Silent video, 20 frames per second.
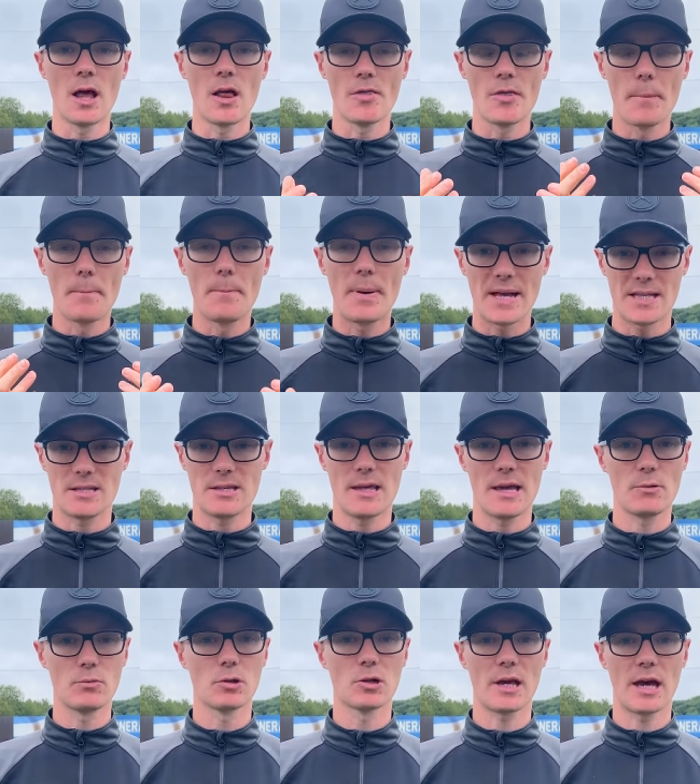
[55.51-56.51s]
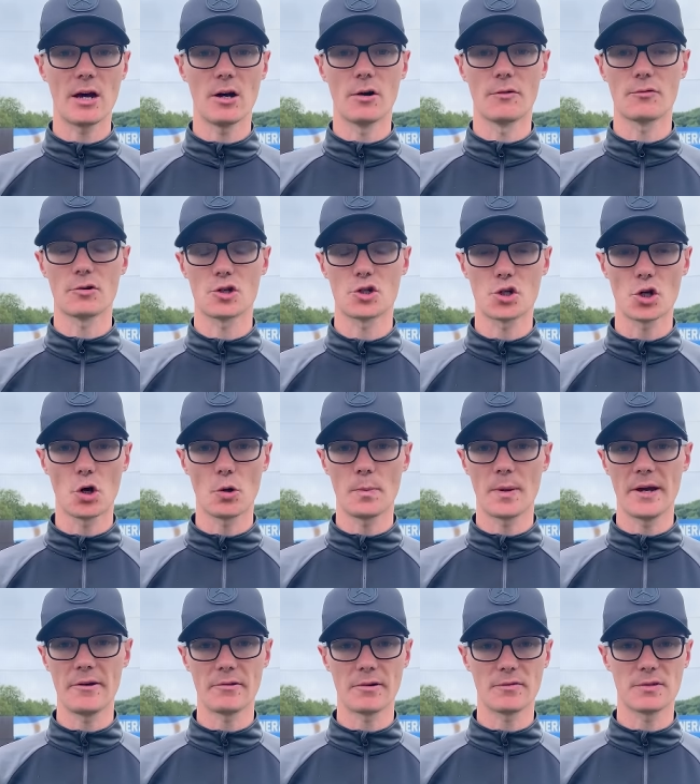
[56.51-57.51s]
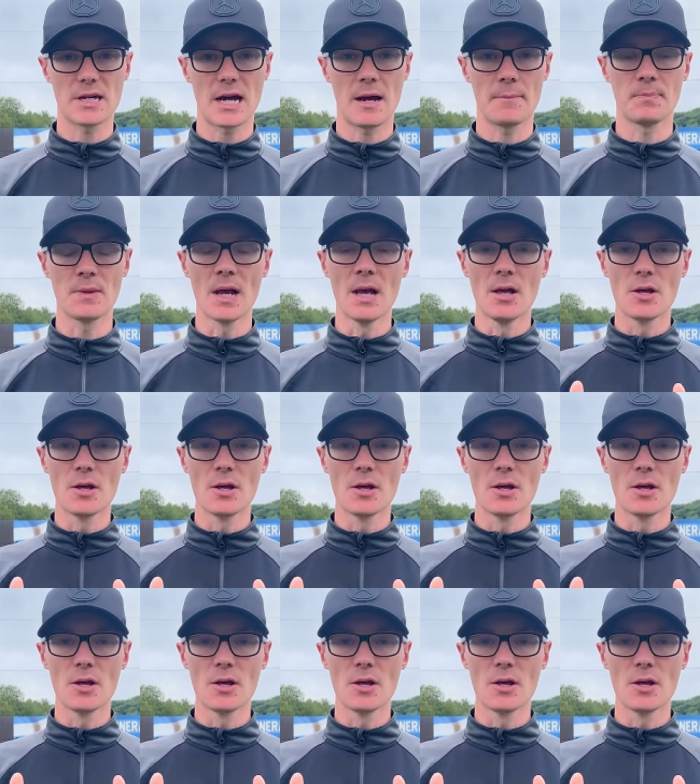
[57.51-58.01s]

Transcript: the better they will get over a short period of time.